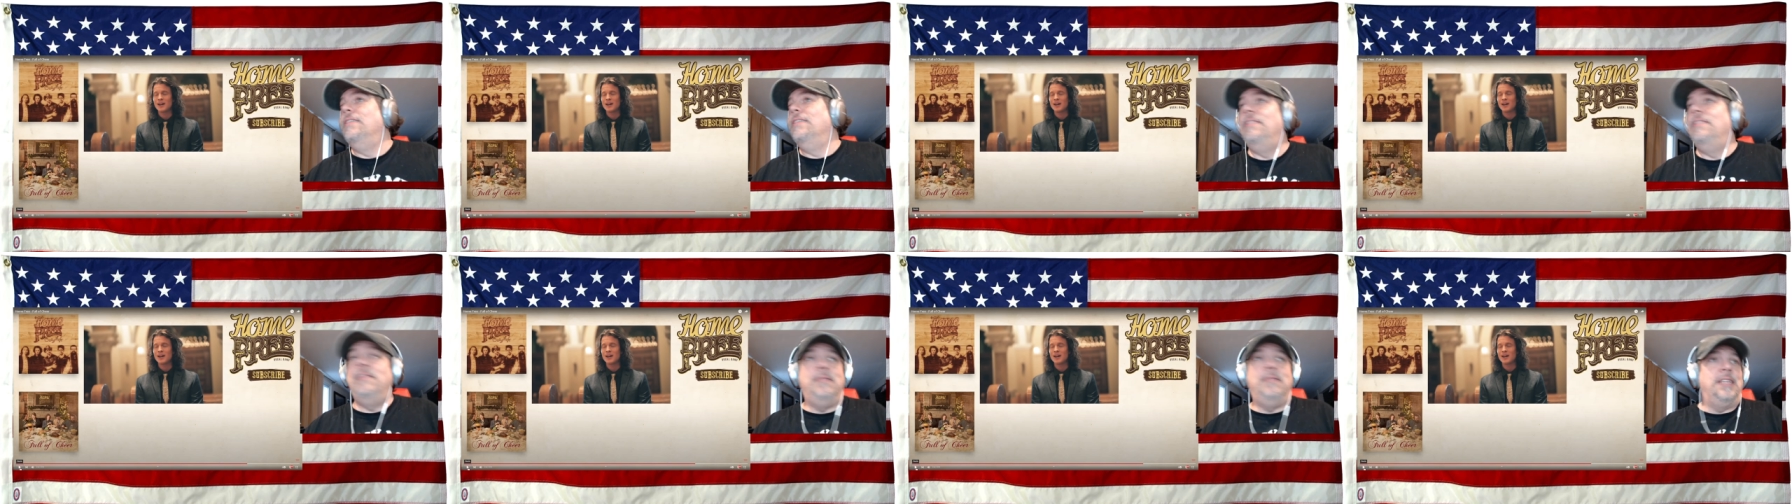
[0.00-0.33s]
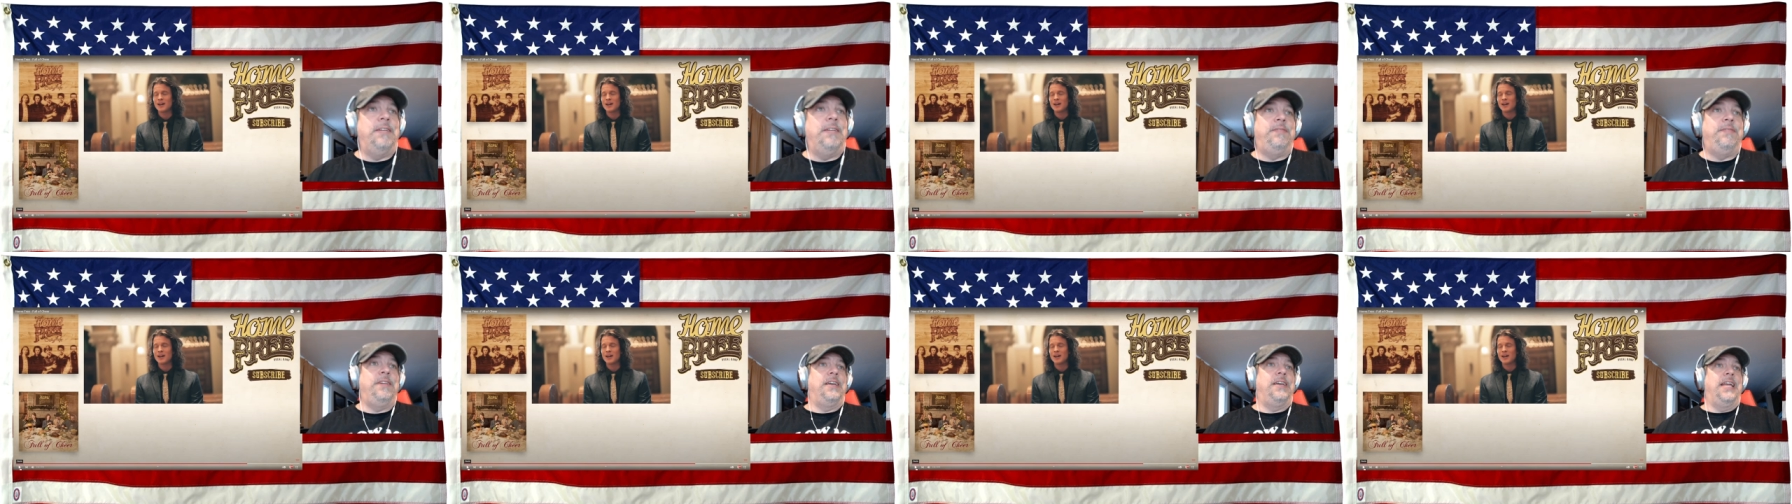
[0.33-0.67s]
You
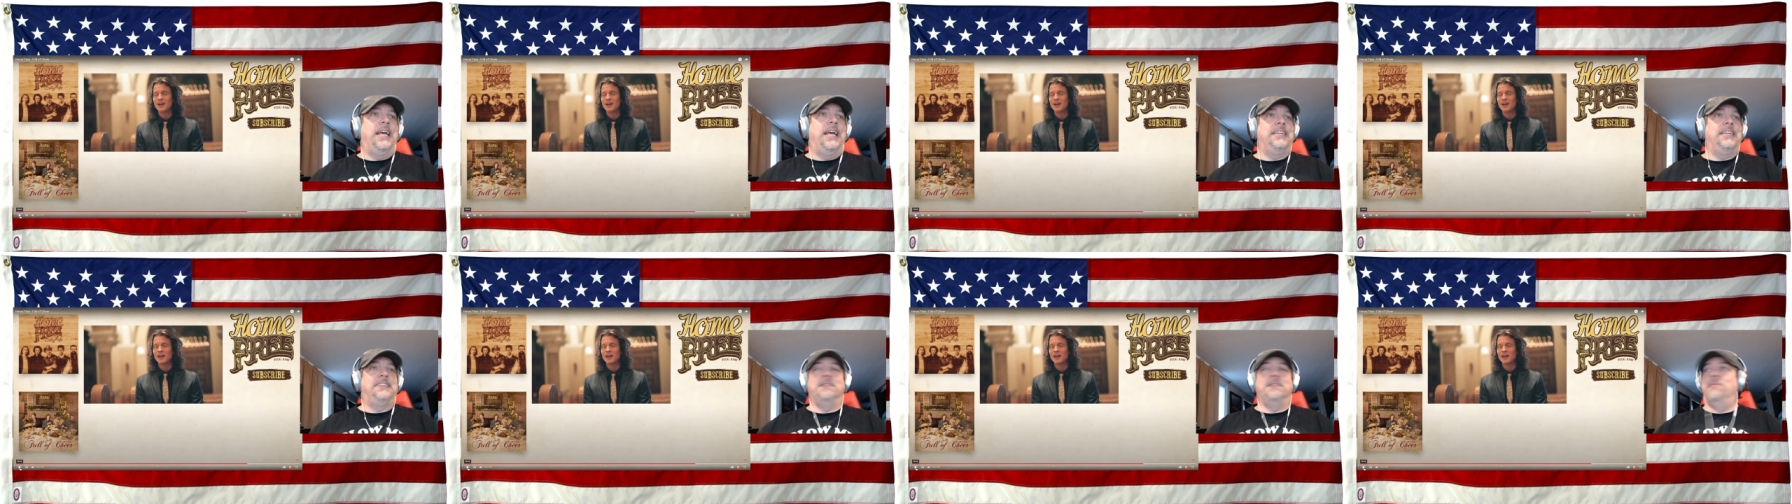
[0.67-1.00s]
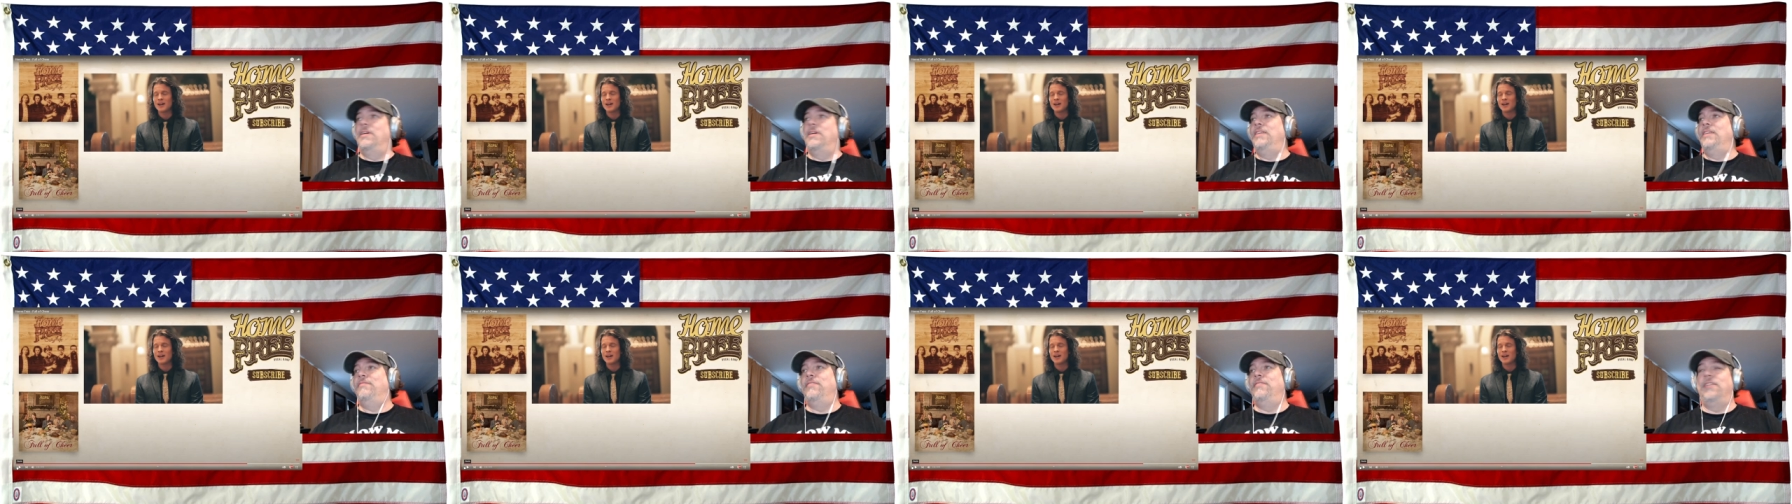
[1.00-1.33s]
definitely gotta have some
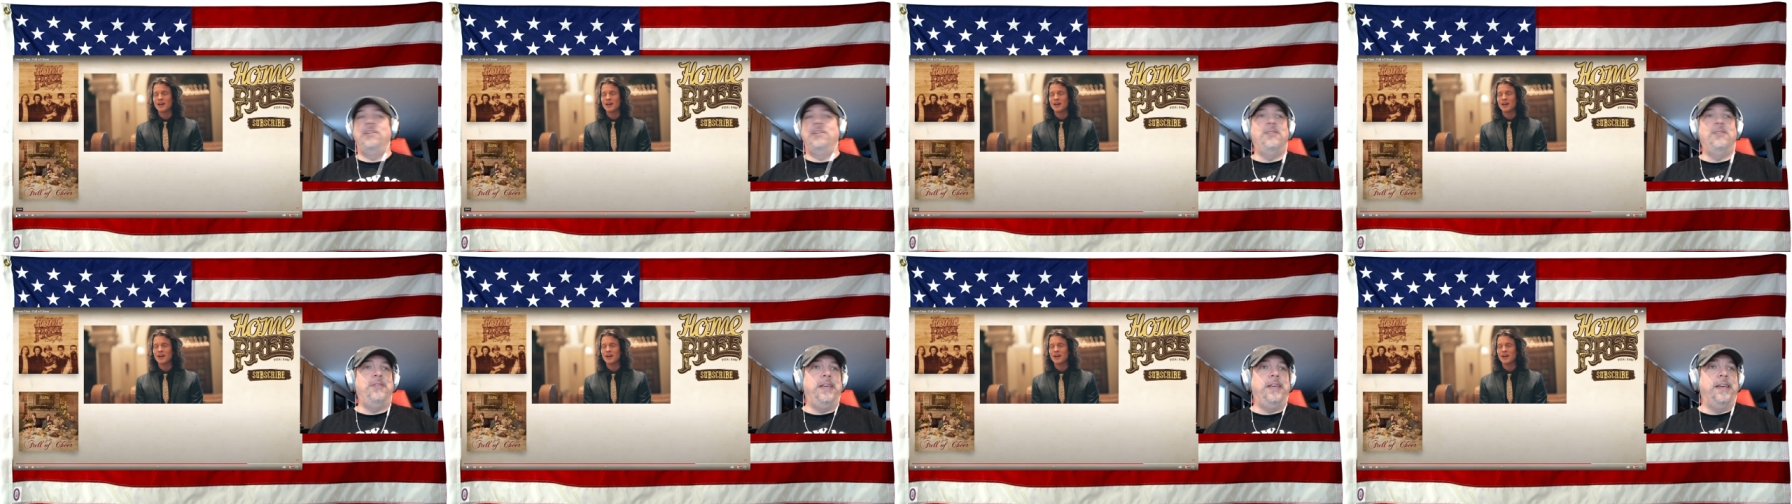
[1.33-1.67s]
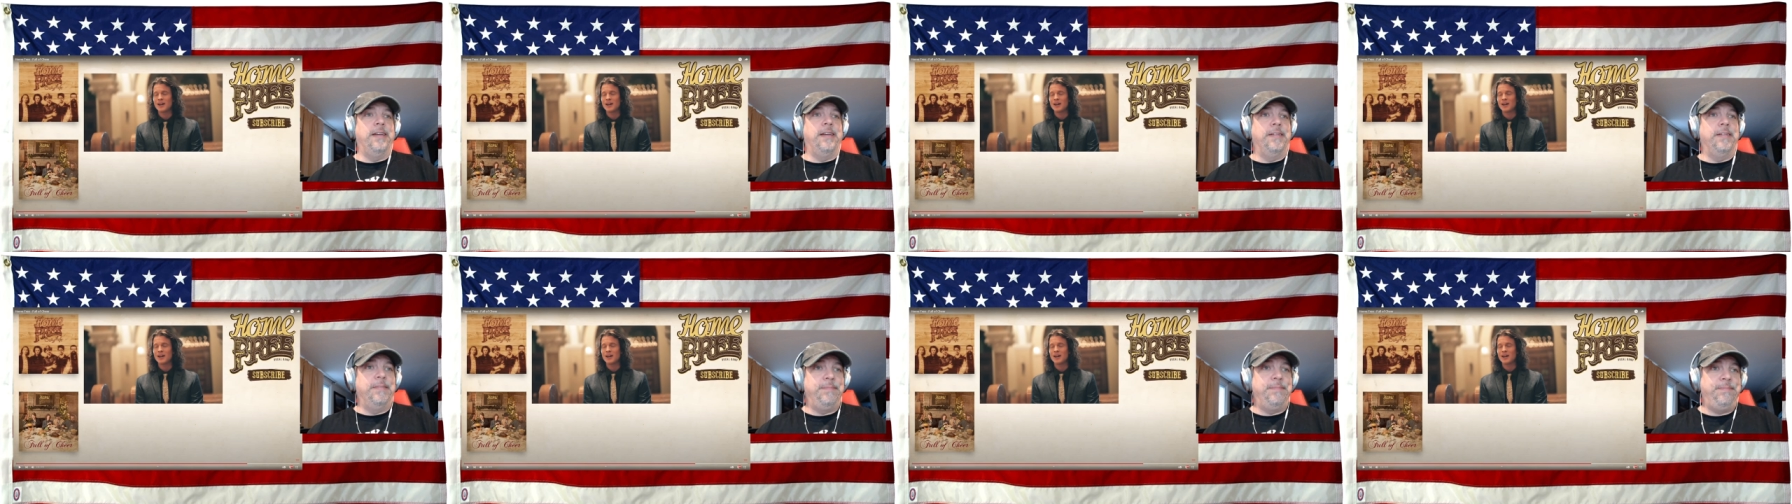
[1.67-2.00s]
money for the new
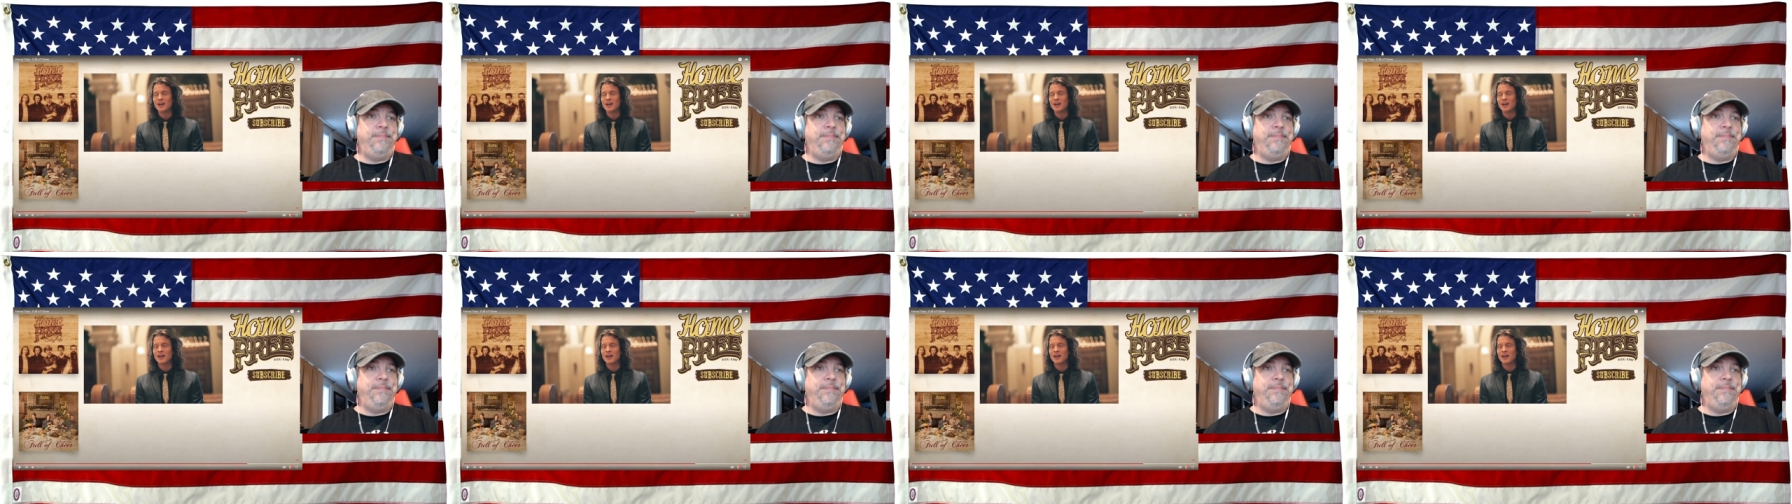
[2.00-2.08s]
year.